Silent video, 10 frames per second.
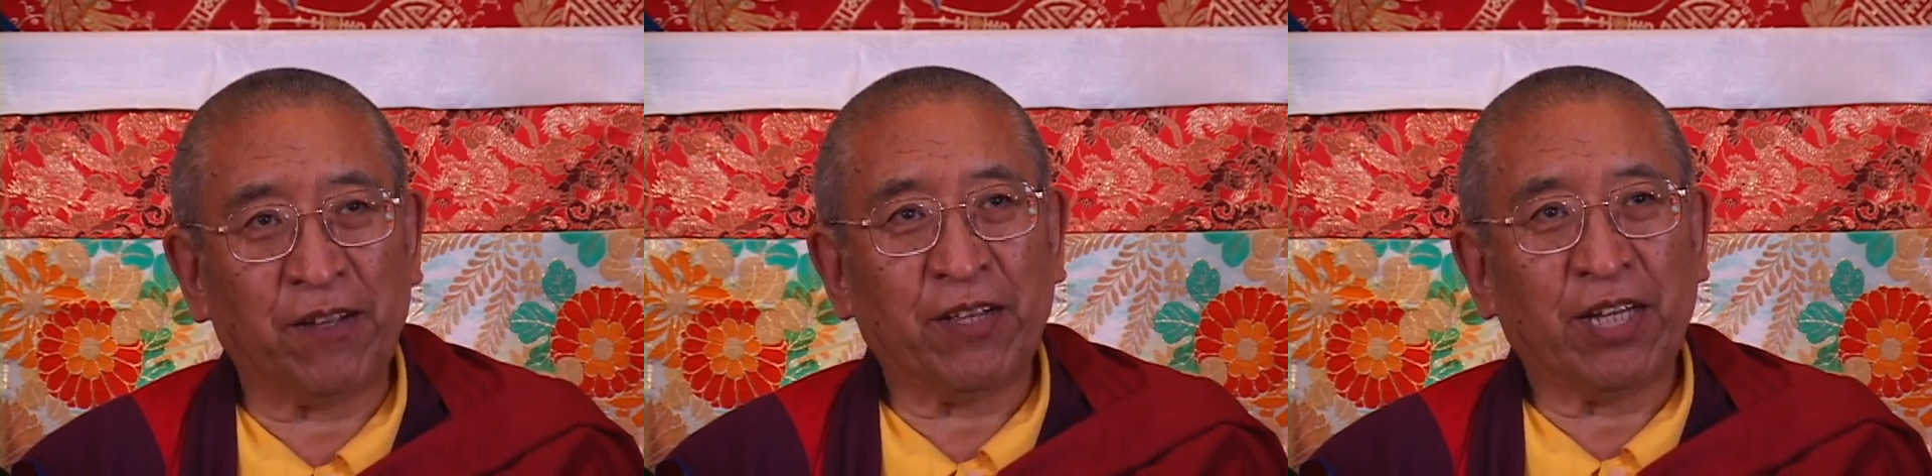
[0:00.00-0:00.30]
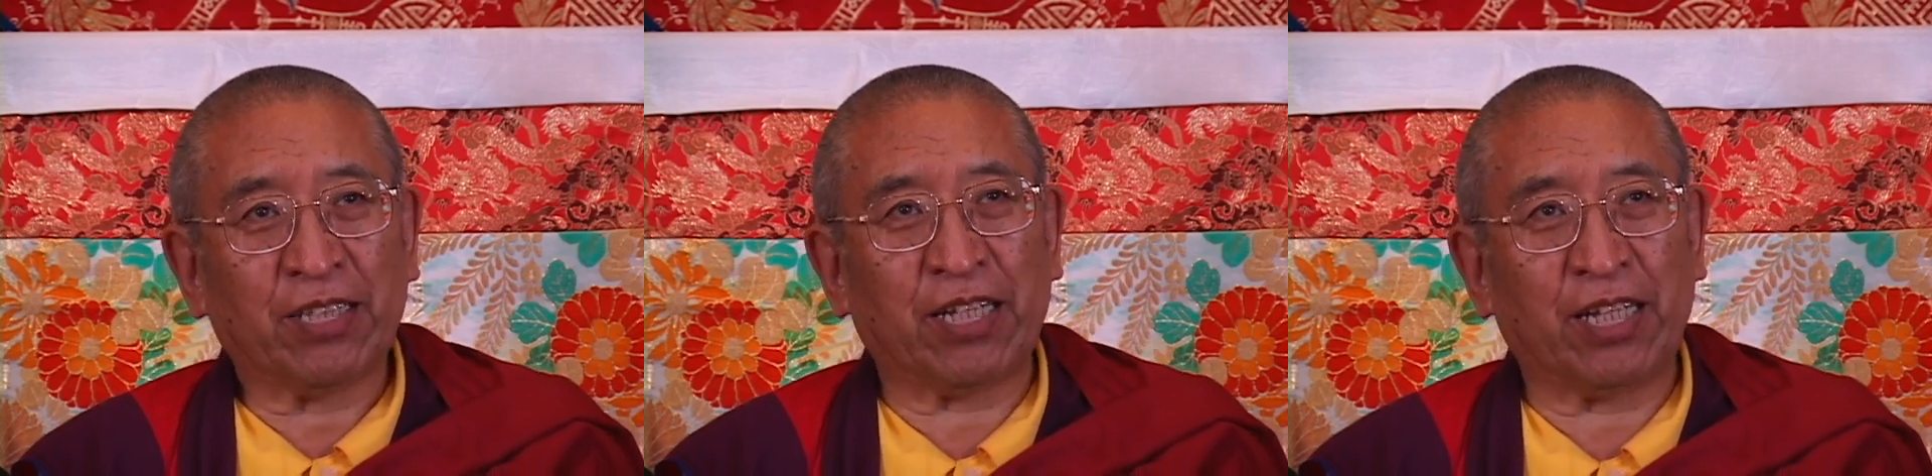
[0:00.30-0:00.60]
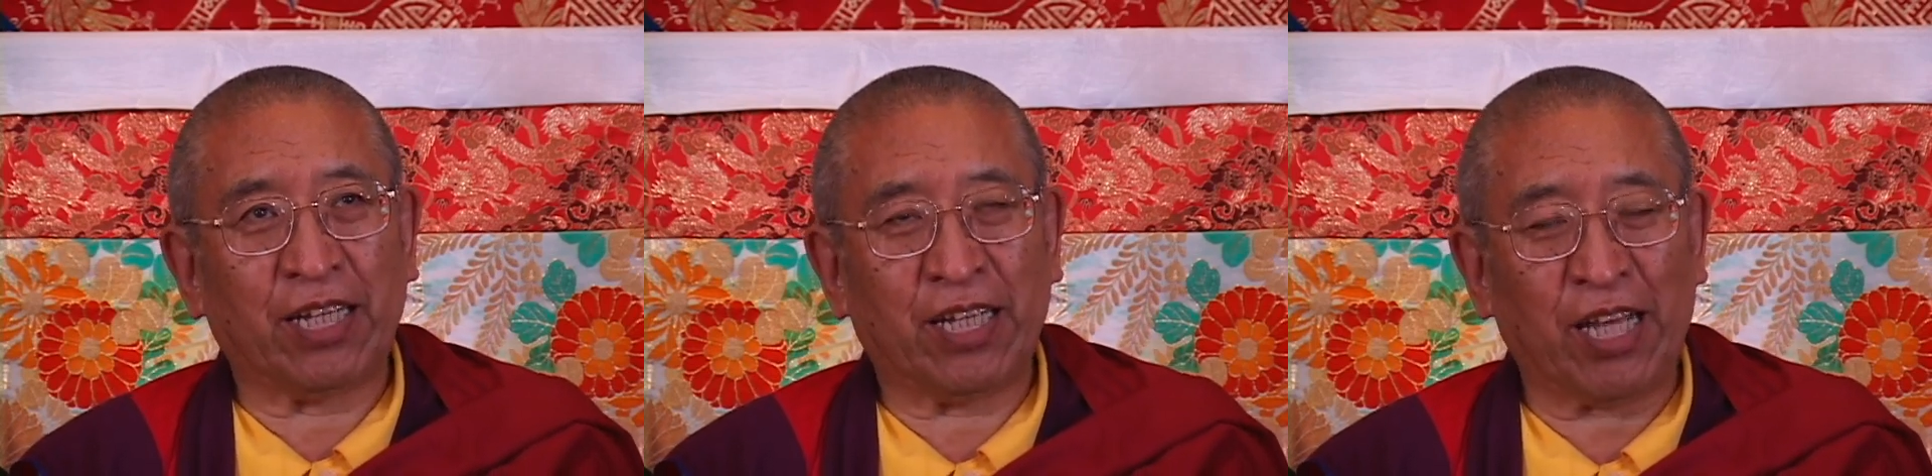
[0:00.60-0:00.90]
causal
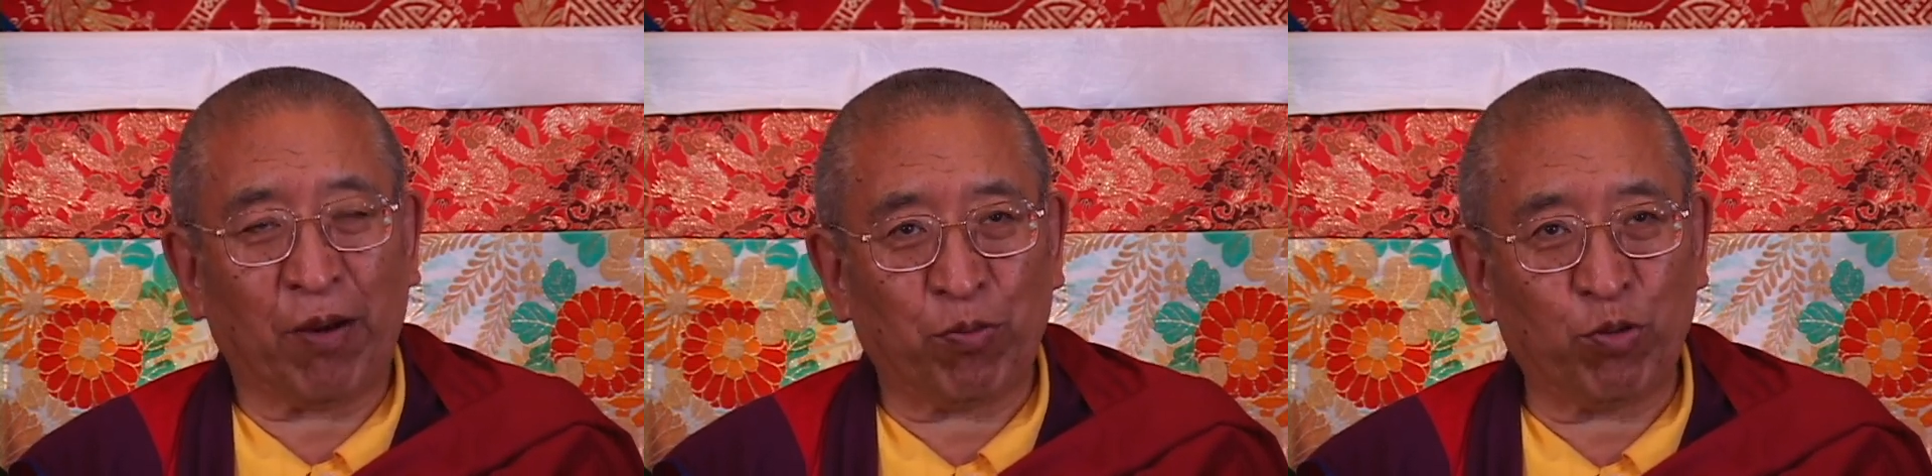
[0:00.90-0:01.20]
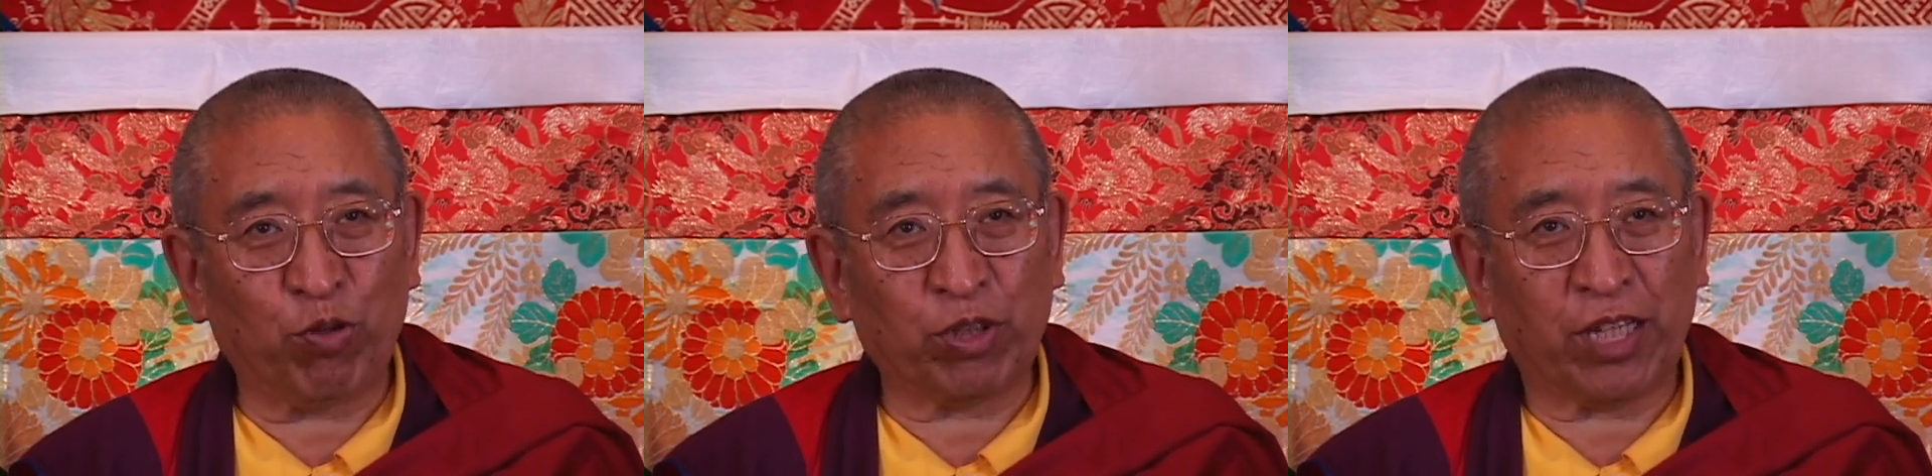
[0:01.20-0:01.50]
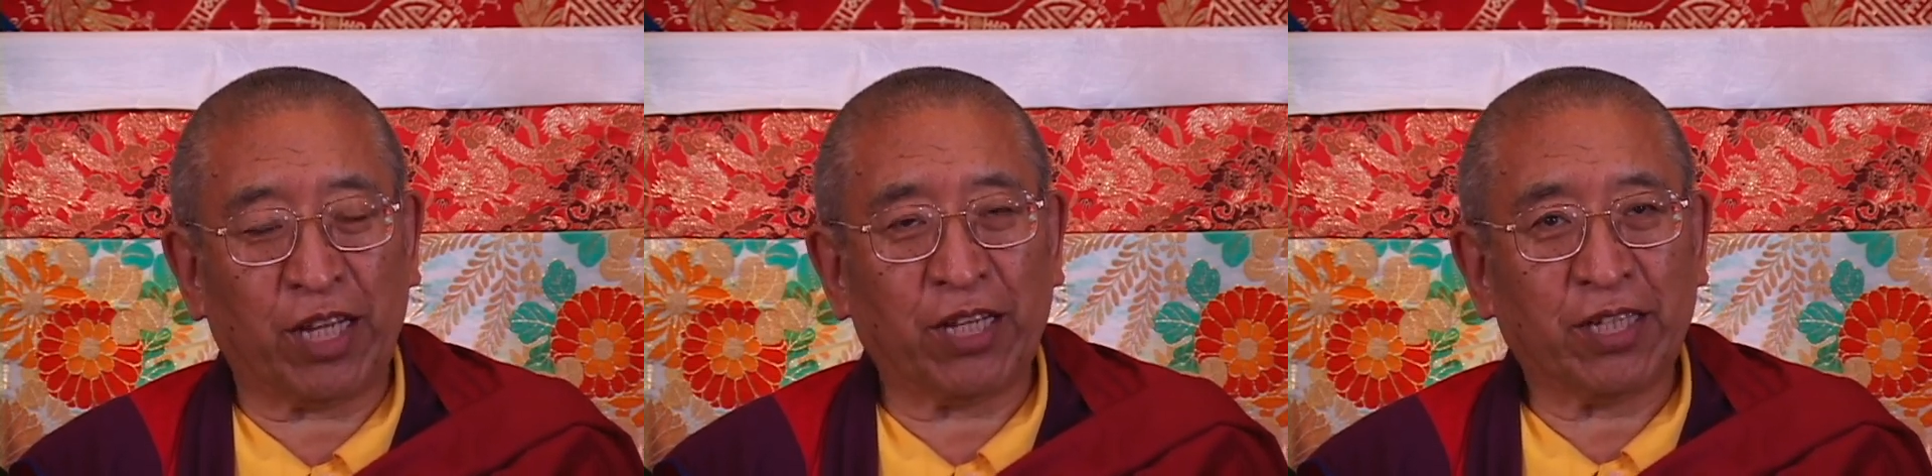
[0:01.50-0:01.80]
motivation
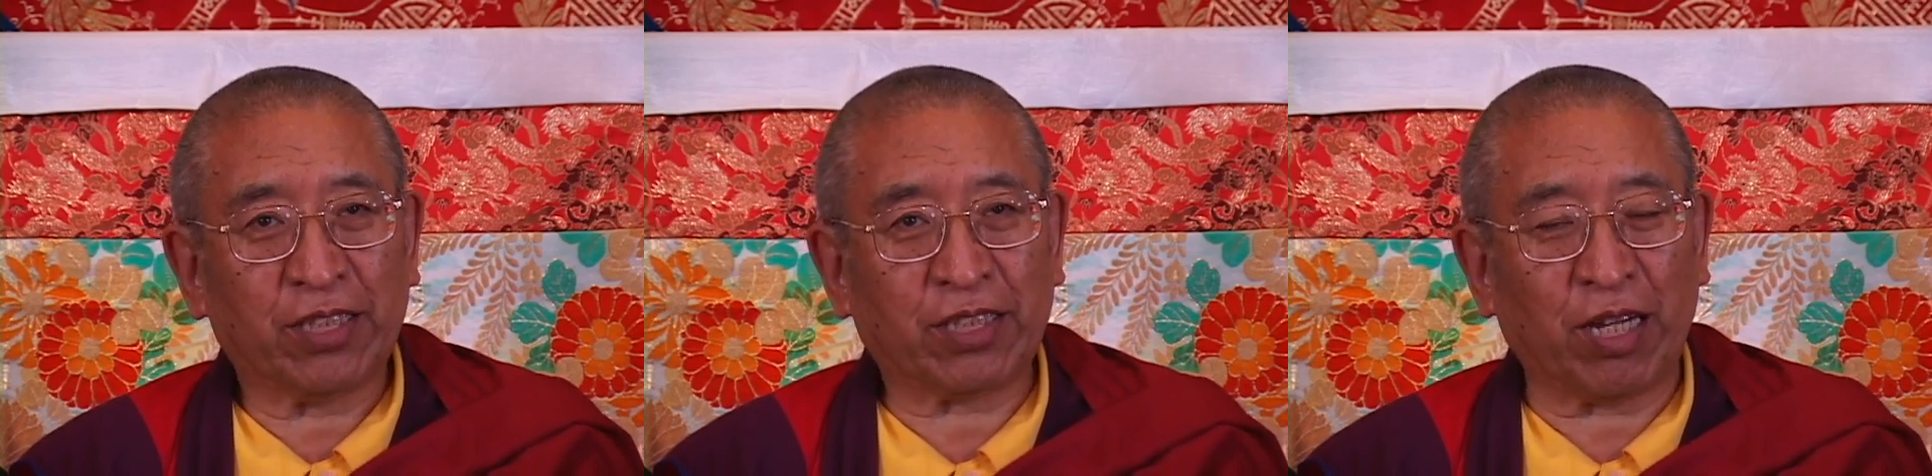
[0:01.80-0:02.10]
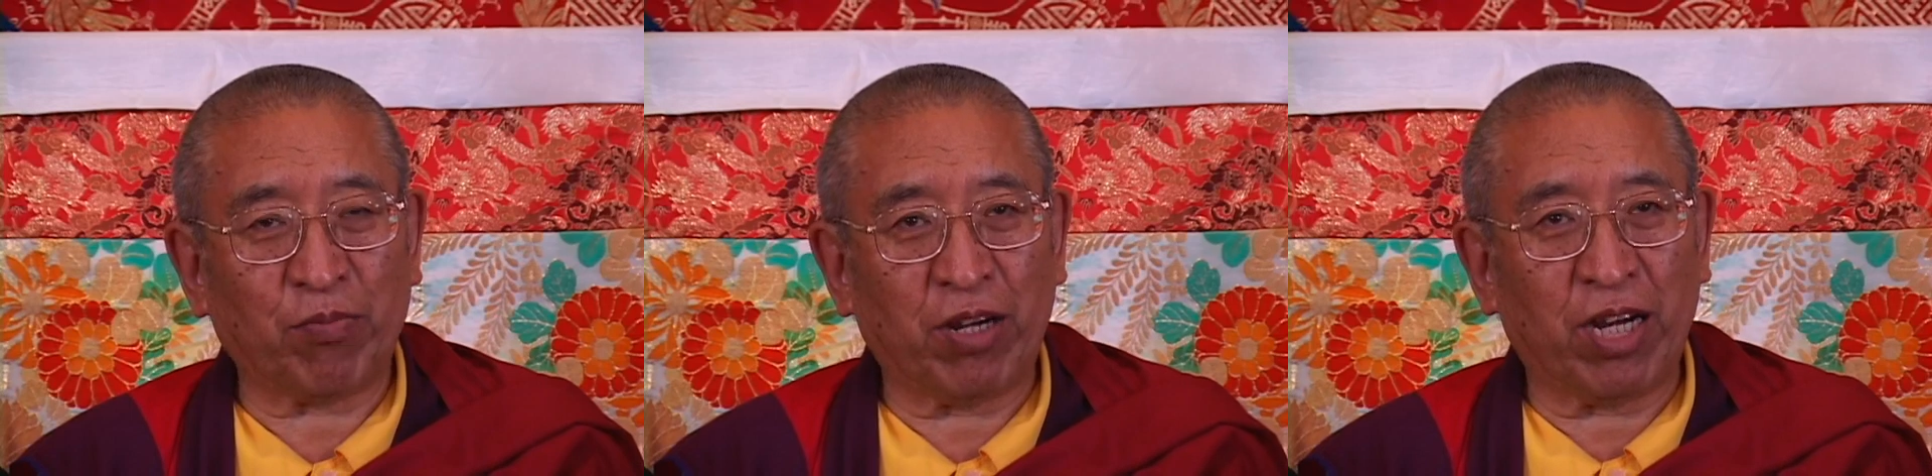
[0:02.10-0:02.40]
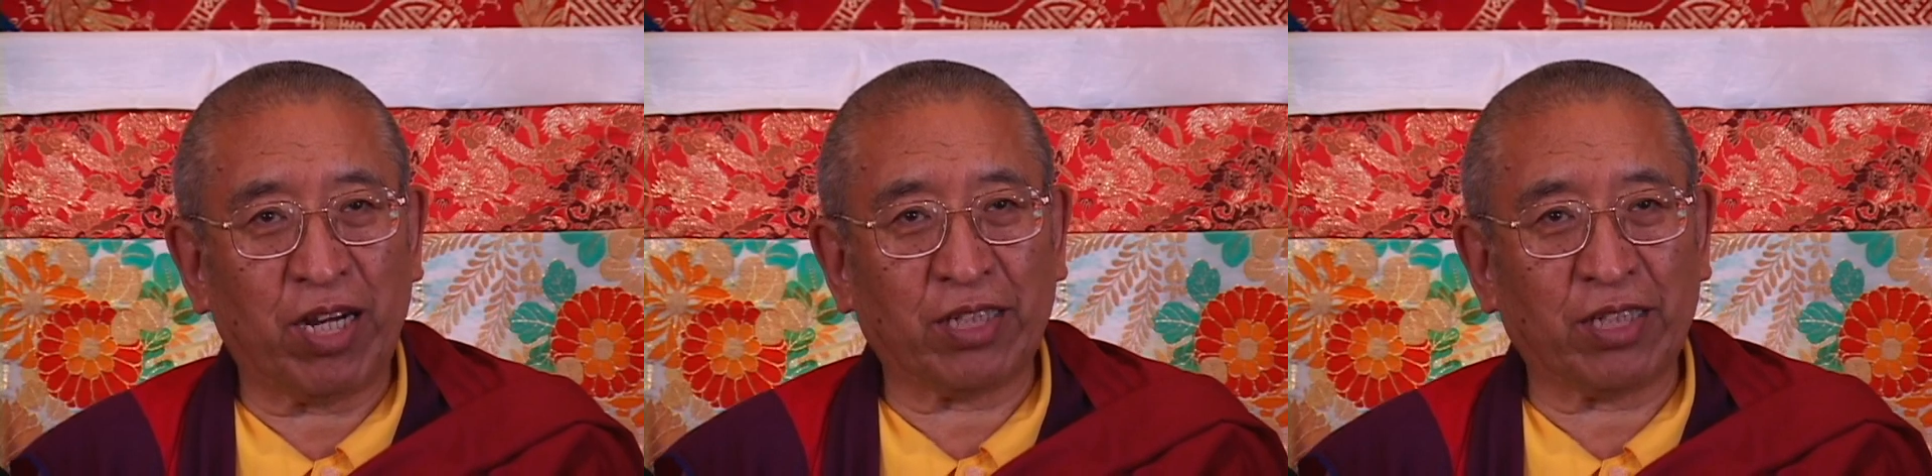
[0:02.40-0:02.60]
of bodhicitta